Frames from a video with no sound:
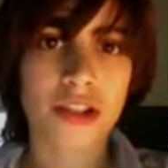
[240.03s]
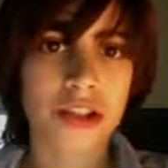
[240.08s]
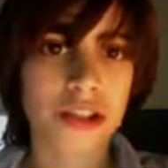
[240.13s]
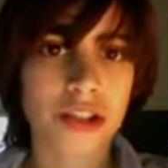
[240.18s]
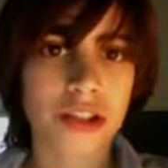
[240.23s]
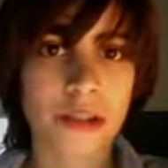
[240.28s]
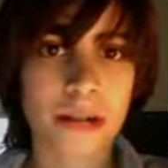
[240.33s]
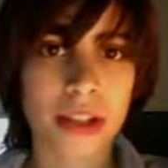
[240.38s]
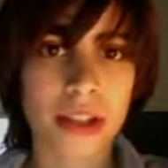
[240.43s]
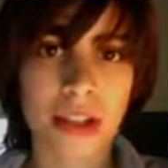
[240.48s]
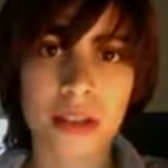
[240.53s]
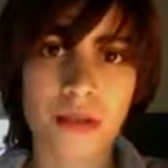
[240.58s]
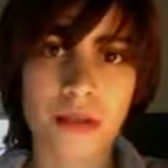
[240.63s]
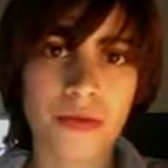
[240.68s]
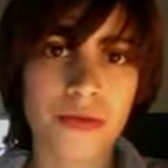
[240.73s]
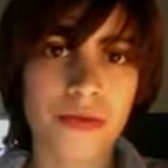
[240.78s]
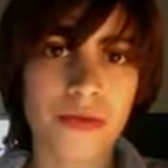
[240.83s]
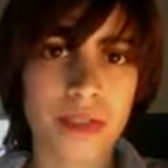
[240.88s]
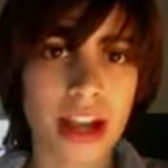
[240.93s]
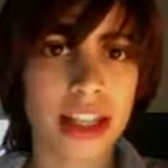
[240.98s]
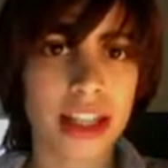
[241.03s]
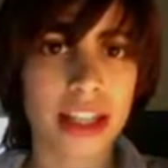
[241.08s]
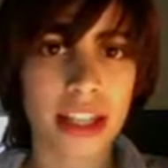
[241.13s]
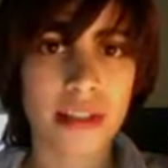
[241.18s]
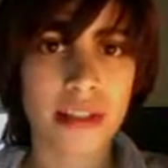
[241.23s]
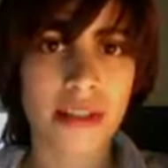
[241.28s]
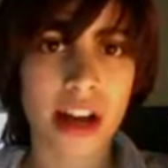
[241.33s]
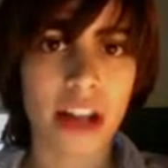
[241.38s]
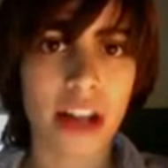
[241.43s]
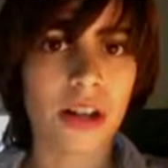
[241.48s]
should be readily
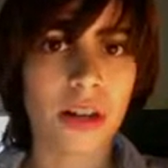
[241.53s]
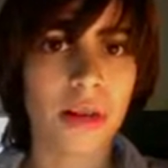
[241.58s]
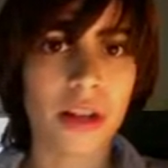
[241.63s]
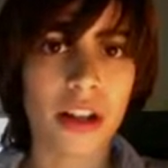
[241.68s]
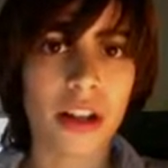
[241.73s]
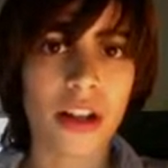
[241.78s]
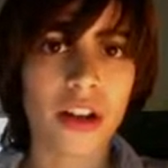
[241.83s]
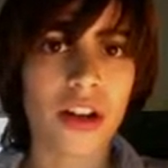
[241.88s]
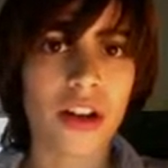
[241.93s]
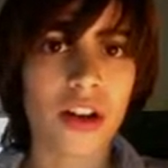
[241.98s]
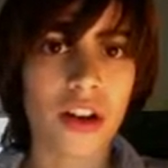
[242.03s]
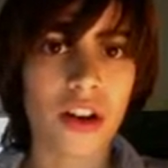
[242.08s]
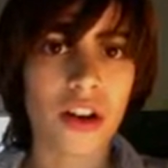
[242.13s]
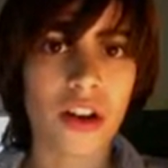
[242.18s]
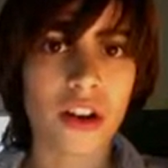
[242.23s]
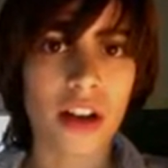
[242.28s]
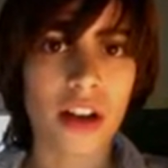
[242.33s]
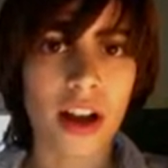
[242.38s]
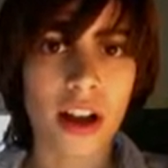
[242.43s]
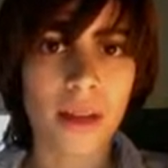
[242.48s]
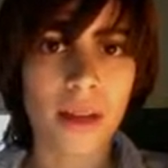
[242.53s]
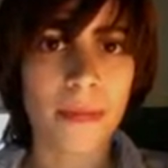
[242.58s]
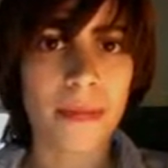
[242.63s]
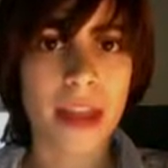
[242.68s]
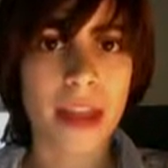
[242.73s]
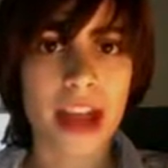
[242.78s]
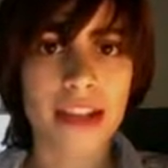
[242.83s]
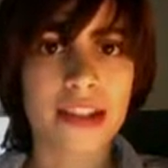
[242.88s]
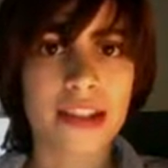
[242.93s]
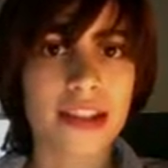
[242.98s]
available on all
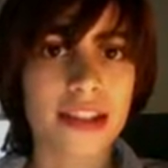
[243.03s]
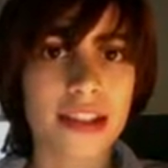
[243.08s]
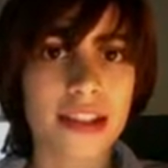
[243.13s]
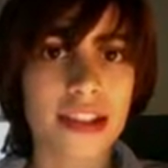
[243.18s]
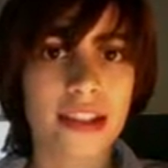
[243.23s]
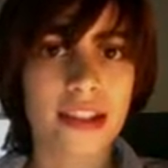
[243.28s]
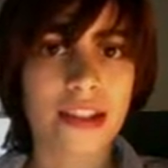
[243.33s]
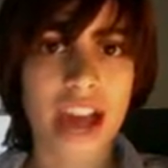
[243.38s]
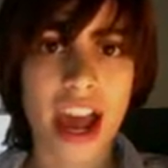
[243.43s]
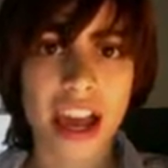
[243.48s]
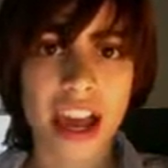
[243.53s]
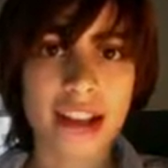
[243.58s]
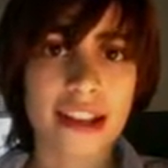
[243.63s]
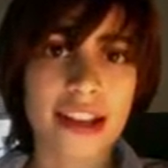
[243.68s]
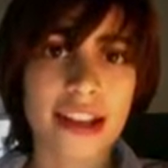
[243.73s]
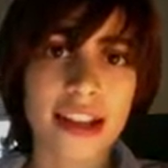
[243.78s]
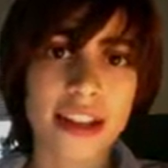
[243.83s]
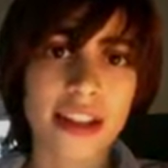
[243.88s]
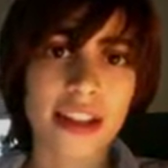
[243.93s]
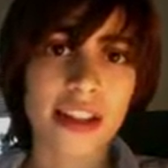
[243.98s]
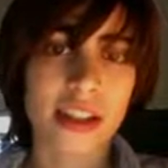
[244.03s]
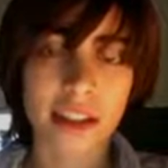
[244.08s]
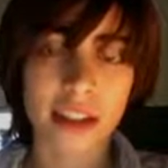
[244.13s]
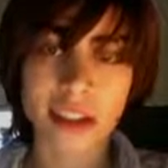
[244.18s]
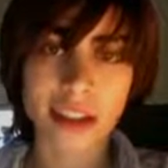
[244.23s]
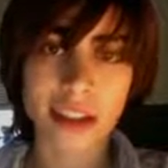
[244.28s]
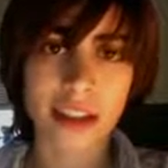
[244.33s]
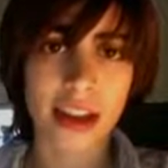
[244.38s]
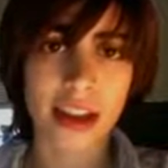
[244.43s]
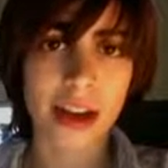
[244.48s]
SSH access, because
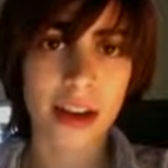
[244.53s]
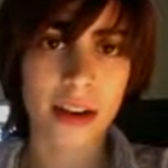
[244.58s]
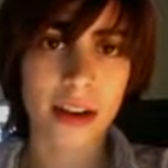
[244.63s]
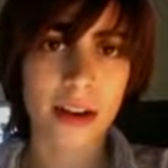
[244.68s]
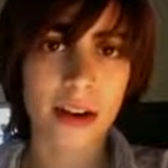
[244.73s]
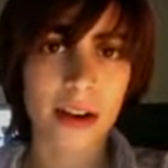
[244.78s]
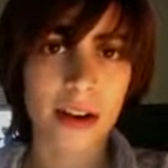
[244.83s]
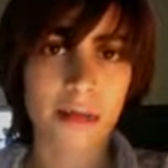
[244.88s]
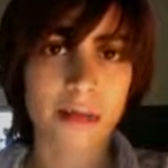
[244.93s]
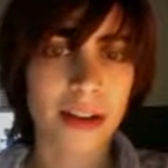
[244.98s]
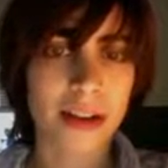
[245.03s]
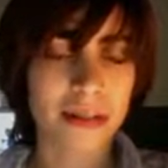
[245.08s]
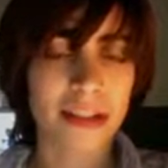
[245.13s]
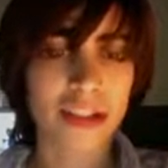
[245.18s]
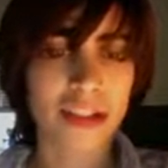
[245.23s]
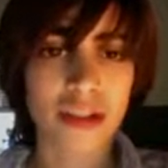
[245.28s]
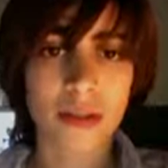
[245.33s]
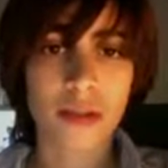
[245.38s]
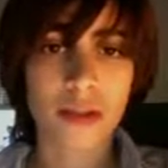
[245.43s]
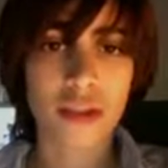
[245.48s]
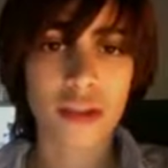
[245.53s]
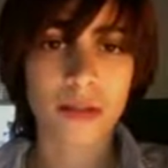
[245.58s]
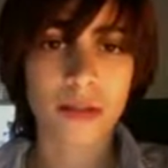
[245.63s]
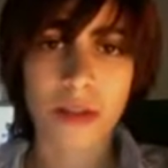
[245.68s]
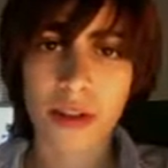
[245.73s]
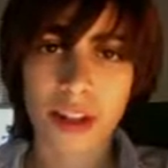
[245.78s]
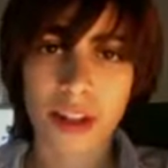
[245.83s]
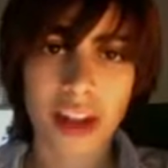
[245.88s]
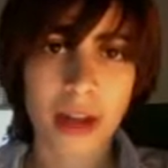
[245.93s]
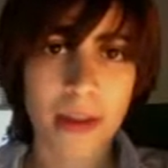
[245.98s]
they're pretty much the most
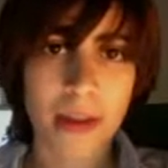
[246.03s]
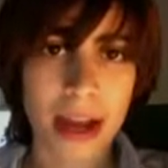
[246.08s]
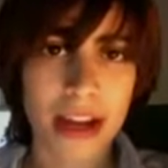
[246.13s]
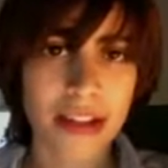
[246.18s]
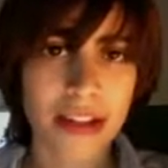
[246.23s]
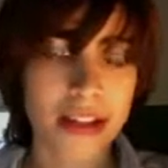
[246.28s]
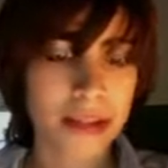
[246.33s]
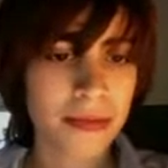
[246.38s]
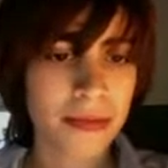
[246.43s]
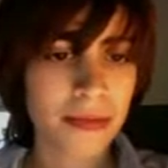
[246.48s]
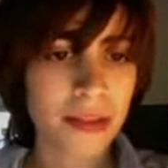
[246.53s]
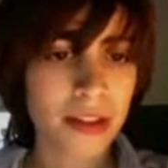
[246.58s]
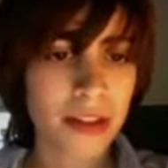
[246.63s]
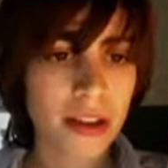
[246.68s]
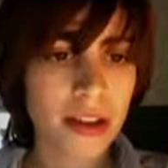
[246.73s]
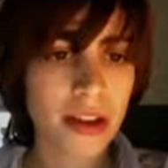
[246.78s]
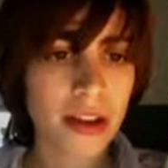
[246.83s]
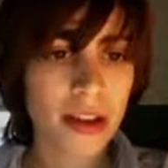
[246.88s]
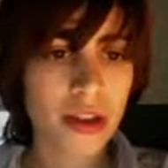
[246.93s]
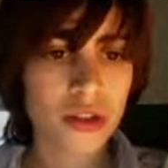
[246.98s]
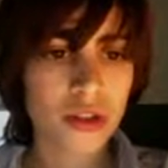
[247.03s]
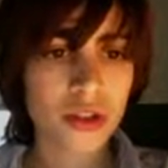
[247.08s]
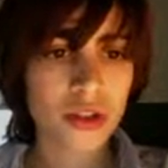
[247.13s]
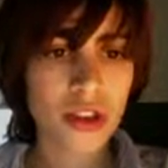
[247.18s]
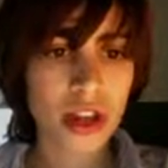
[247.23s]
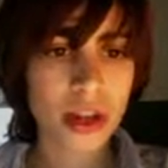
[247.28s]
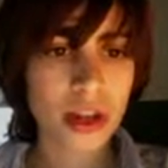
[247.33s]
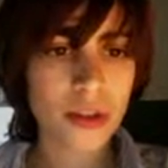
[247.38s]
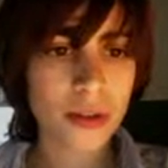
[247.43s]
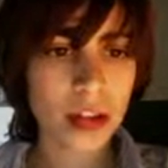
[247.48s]
important commands. So
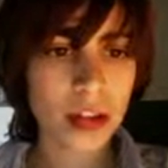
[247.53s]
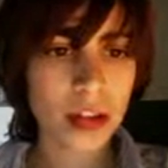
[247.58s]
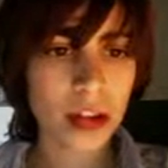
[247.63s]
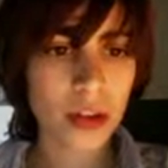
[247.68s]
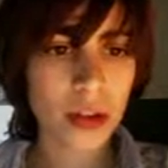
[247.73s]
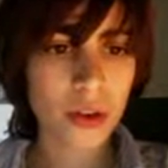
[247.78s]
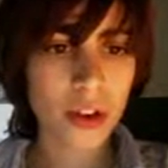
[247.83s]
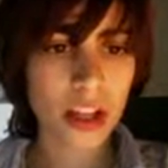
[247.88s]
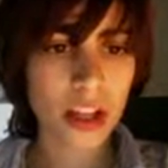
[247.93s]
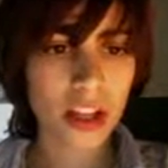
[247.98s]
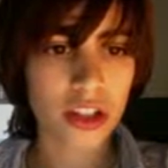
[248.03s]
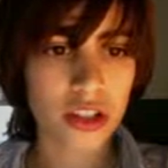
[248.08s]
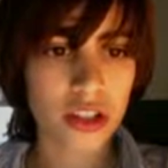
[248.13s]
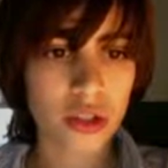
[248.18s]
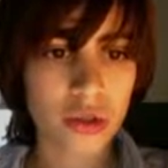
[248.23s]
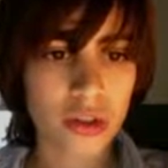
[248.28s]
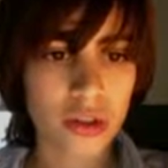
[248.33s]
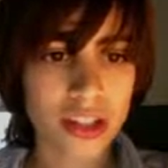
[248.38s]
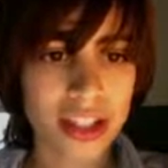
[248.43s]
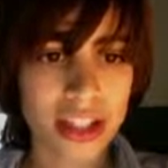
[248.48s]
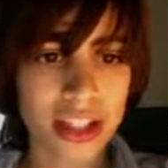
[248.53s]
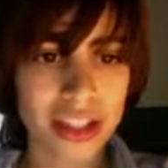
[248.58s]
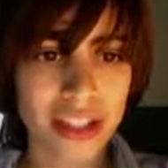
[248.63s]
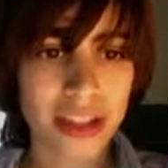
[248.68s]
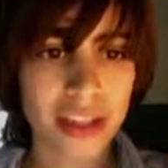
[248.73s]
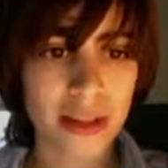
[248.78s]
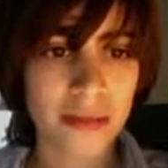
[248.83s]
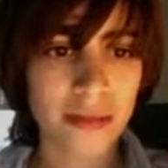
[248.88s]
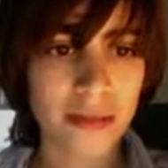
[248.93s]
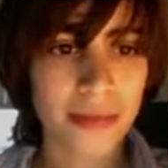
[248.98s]
now you want to go into
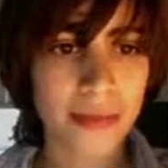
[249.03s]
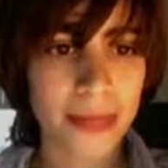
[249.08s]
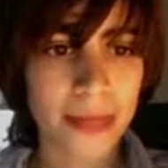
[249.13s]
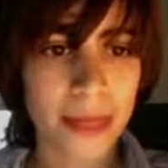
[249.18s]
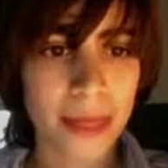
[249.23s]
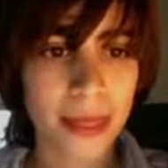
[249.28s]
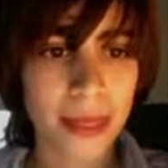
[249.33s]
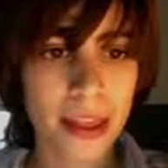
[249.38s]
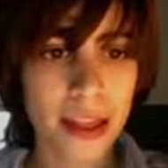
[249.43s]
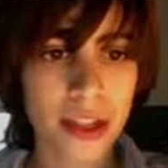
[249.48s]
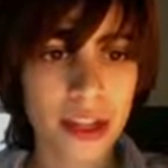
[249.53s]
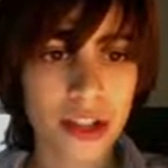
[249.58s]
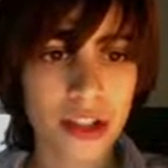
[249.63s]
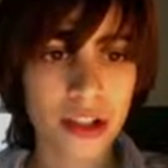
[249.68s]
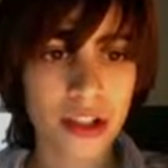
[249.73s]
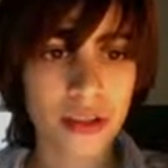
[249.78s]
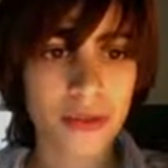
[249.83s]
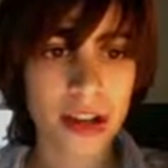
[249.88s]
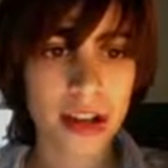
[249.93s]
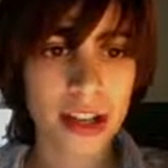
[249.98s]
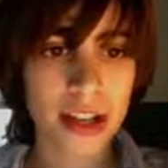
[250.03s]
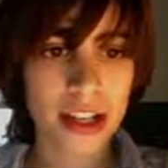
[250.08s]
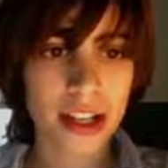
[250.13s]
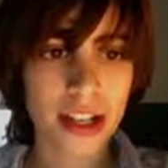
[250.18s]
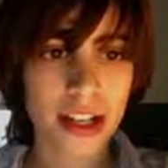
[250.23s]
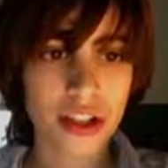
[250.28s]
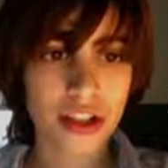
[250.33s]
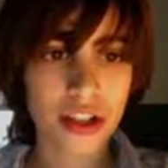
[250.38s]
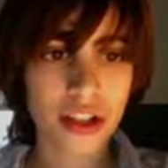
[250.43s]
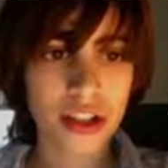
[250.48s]
system. You should find
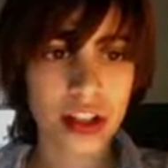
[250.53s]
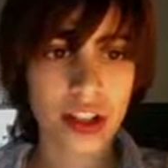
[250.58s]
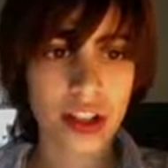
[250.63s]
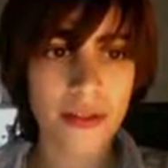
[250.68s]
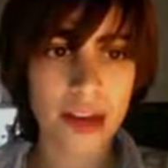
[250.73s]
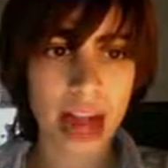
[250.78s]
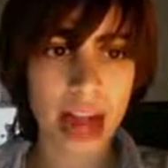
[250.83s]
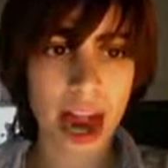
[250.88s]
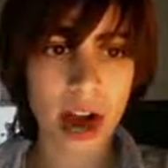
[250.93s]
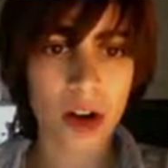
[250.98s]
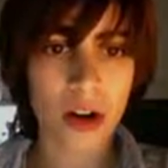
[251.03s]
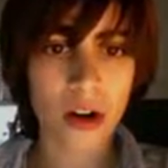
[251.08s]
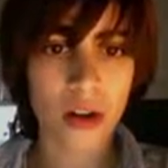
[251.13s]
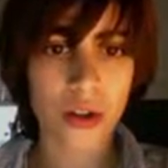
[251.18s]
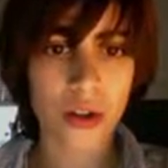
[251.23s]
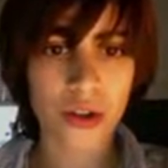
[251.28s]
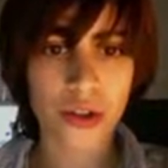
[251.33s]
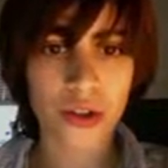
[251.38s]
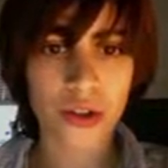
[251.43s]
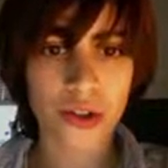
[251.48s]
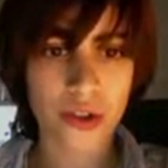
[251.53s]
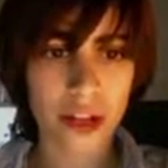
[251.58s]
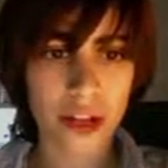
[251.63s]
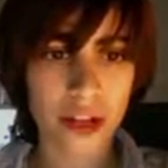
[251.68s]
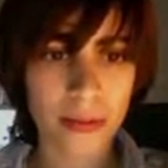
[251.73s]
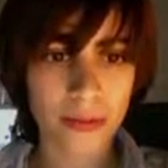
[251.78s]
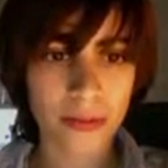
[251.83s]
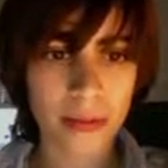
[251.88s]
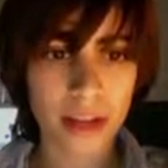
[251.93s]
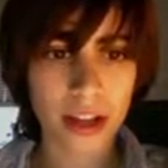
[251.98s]
it. Shouldn't have an arrow or a
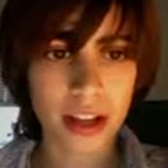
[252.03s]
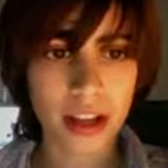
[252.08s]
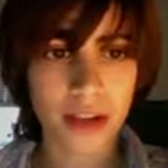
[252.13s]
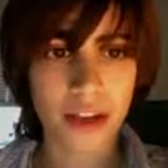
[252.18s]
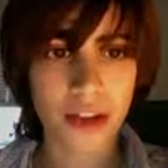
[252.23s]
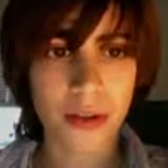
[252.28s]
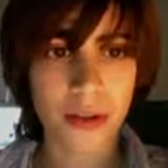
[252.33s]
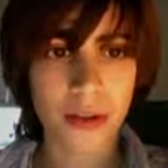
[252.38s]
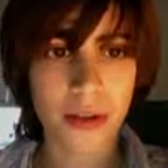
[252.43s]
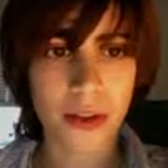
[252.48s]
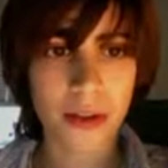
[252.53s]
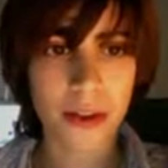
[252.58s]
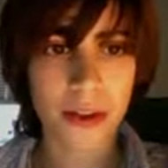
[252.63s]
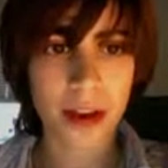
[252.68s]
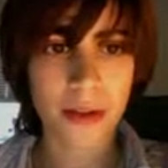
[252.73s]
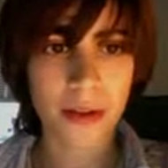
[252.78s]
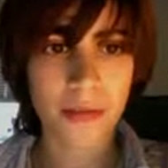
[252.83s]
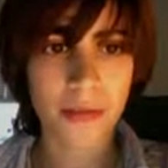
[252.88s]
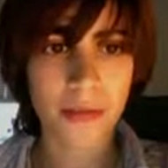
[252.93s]
shortcut, and it should be right there.